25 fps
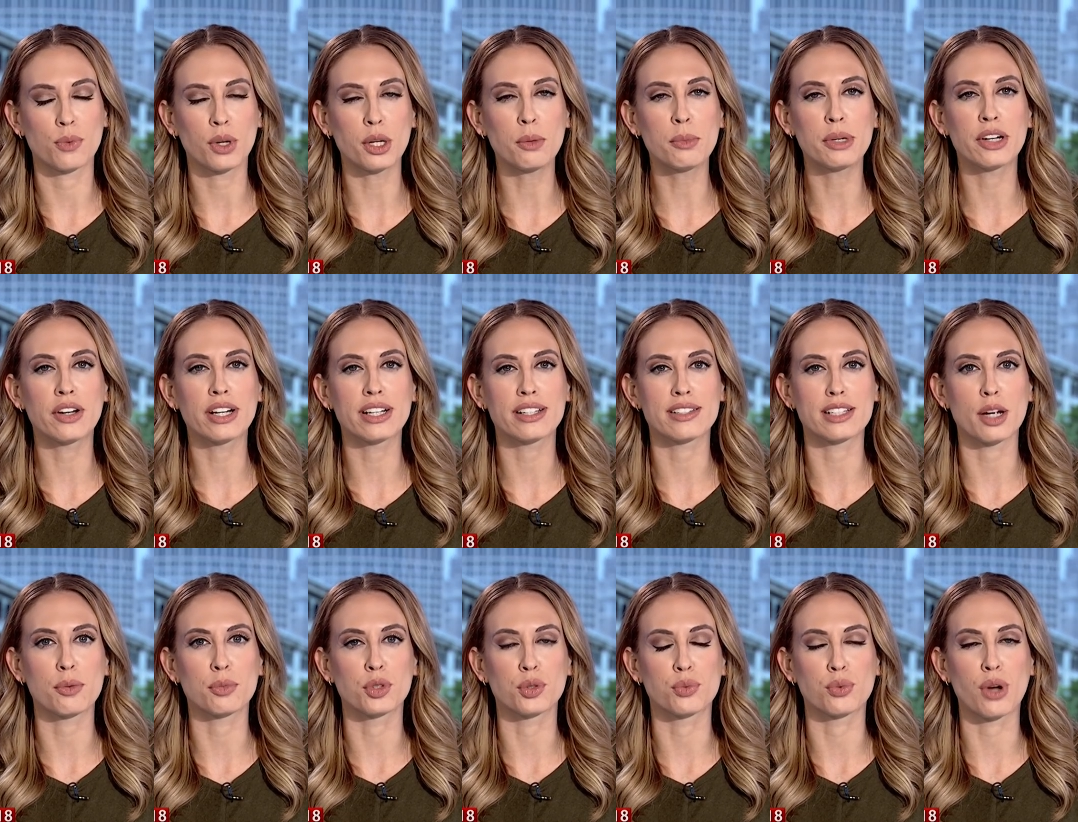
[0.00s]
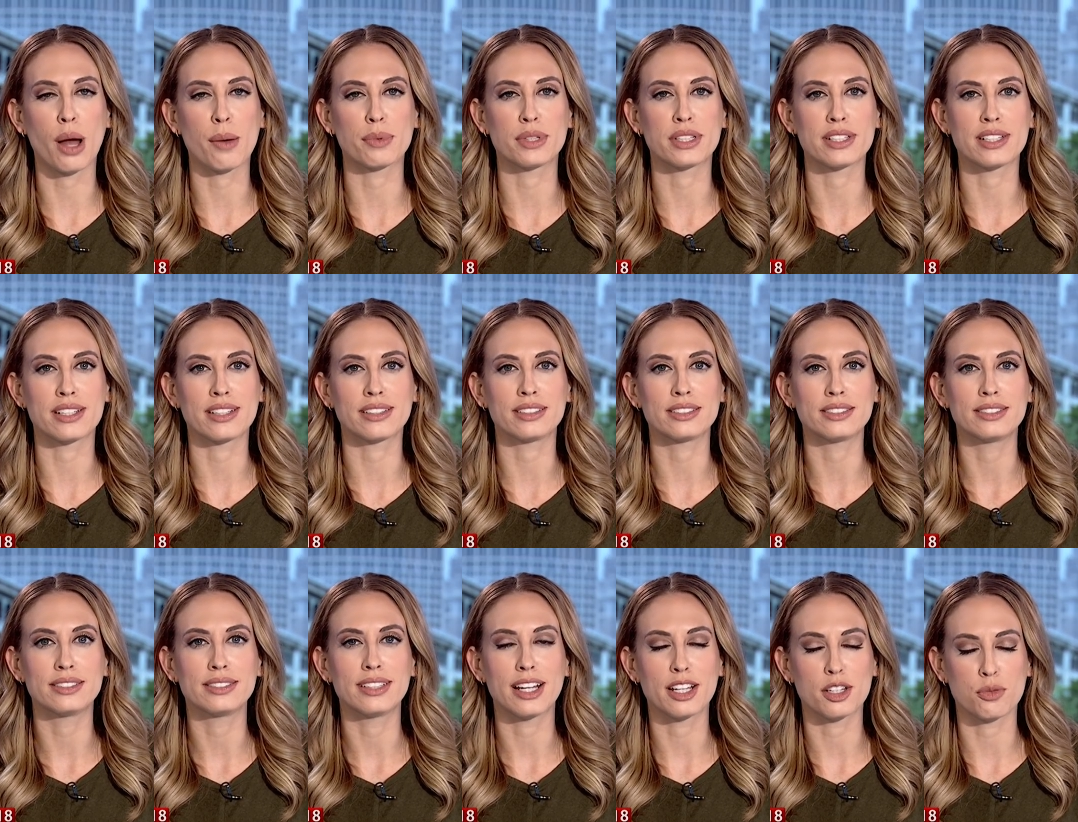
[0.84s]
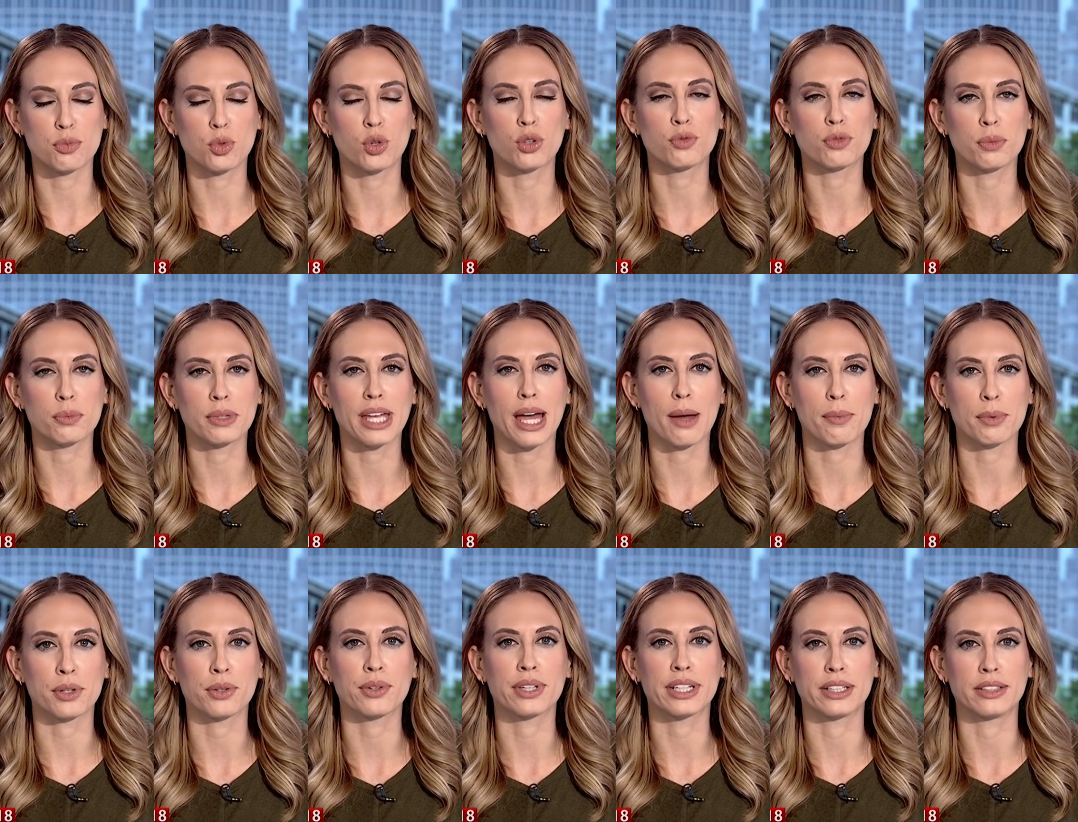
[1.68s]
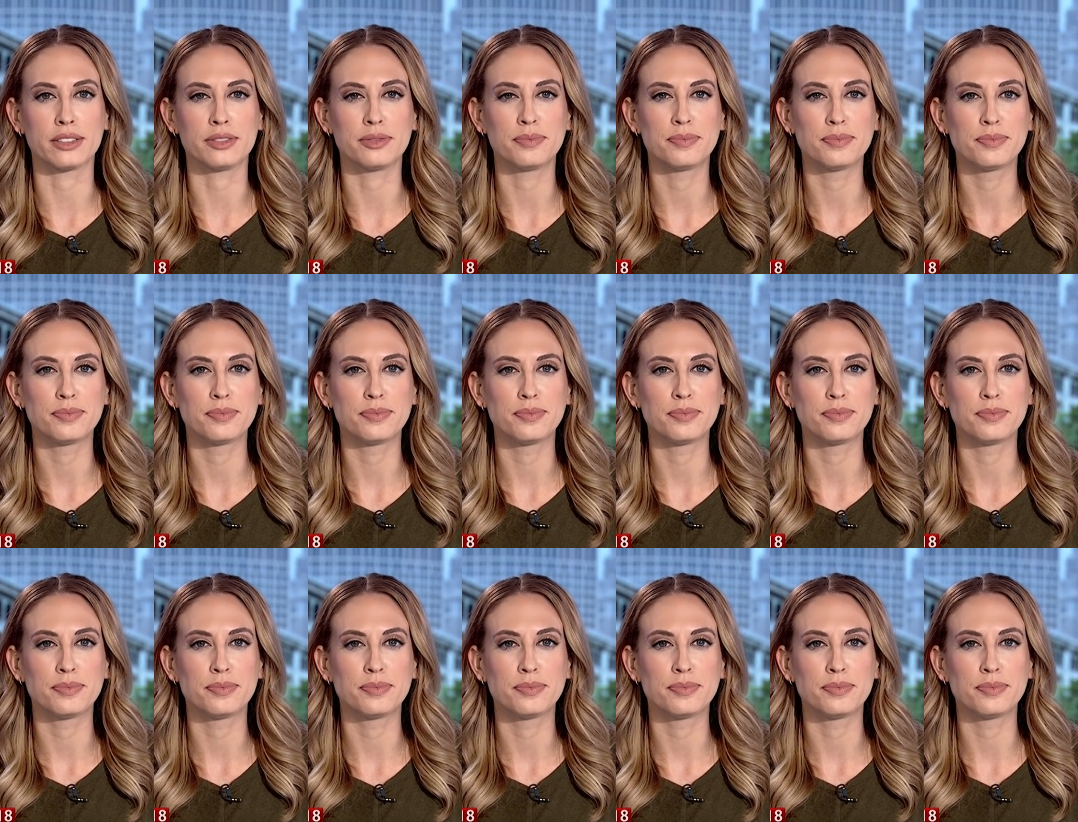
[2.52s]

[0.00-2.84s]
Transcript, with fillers: One America's Emerald Robinson has more from Capitol Hill.